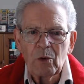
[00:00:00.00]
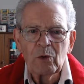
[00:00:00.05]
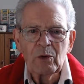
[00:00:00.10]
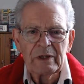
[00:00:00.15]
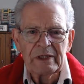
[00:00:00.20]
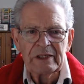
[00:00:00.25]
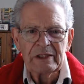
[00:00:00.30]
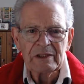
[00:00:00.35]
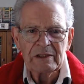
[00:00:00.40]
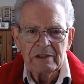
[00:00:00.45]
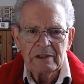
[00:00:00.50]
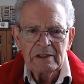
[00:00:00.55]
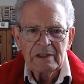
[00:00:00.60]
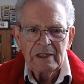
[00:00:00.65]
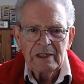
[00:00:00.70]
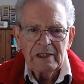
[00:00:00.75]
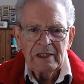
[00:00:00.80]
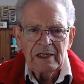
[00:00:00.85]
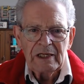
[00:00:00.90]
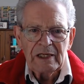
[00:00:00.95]
here.
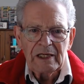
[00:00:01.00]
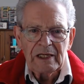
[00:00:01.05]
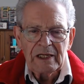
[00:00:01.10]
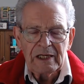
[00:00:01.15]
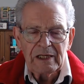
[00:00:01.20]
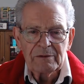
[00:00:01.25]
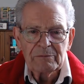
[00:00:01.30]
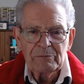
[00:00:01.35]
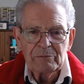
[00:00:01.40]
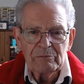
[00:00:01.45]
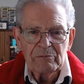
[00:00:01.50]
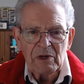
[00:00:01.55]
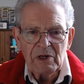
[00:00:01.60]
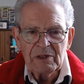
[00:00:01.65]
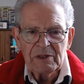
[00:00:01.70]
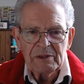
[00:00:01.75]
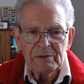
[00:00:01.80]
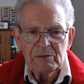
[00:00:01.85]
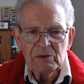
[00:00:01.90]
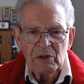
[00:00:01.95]
Um,
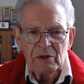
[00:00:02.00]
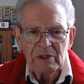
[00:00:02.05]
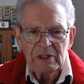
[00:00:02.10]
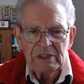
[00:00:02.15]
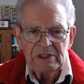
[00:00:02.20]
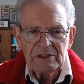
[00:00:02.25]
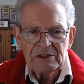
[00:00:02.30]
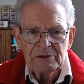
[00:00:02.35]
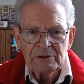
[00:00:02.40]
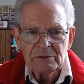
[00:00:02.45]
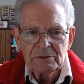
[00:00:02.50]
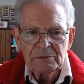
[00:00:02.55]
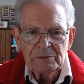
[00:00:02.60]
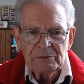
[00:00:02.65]
I'm going to